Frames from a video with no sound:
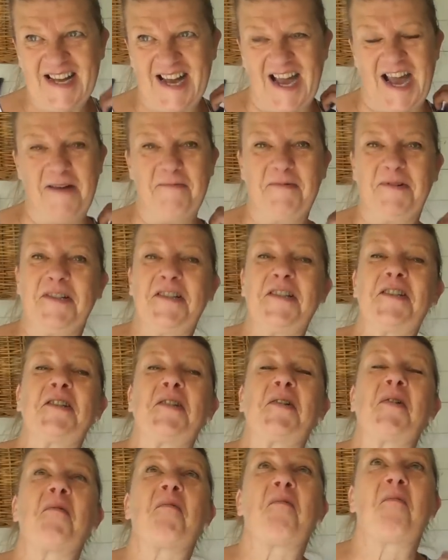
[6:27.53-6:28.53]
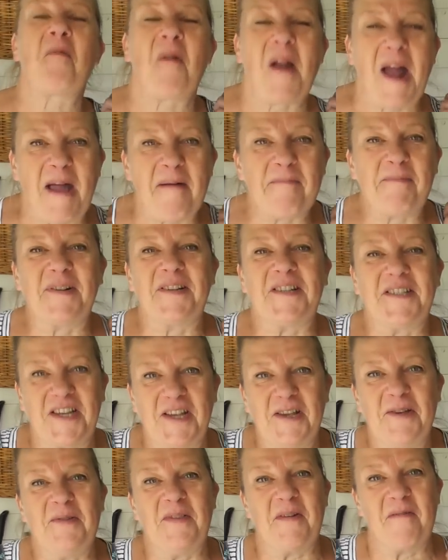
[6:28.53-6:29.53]
I will scrap
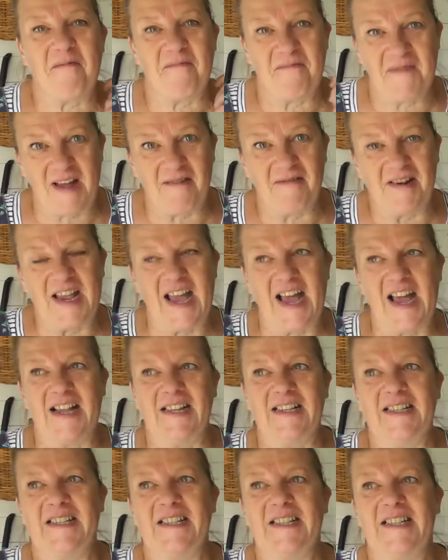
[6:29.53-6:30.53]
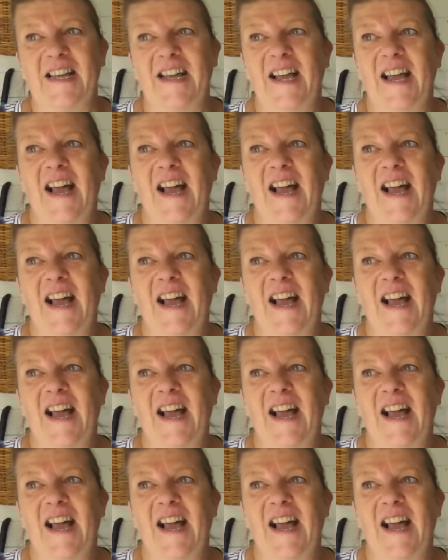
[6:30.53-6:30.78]
to the very end.